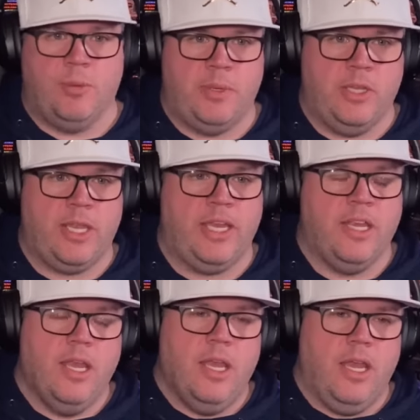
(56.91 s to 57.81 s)
when we look at
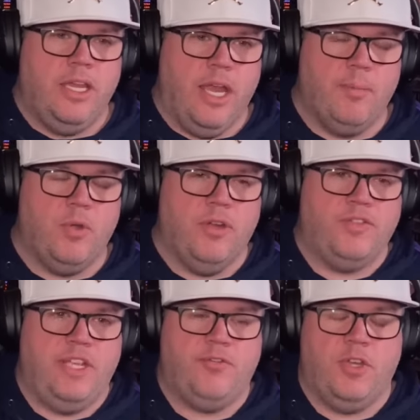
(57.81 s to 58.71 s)
a number
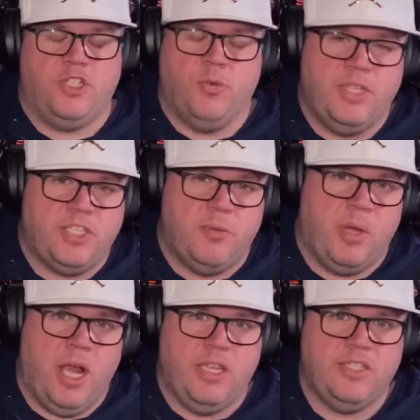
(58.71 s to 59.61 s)
of different twisted
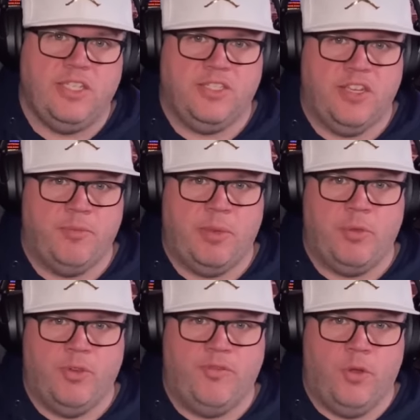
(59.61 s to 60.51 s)
policies that have been
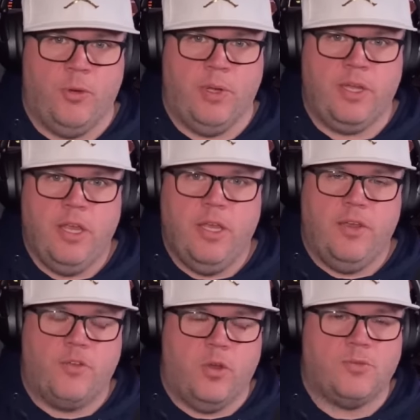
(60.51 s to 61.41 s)
put forward,
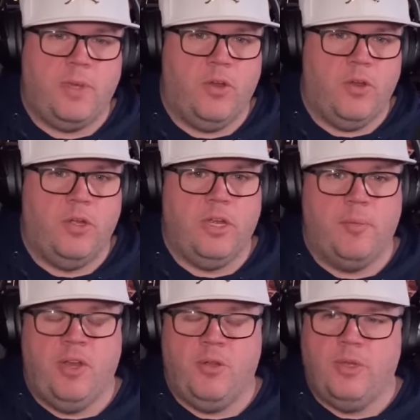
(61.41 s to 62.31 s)
of course, we heard
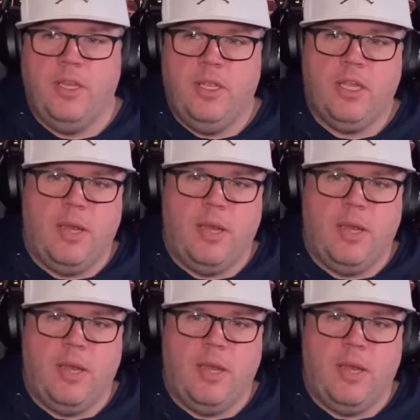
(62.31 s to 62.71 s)
about a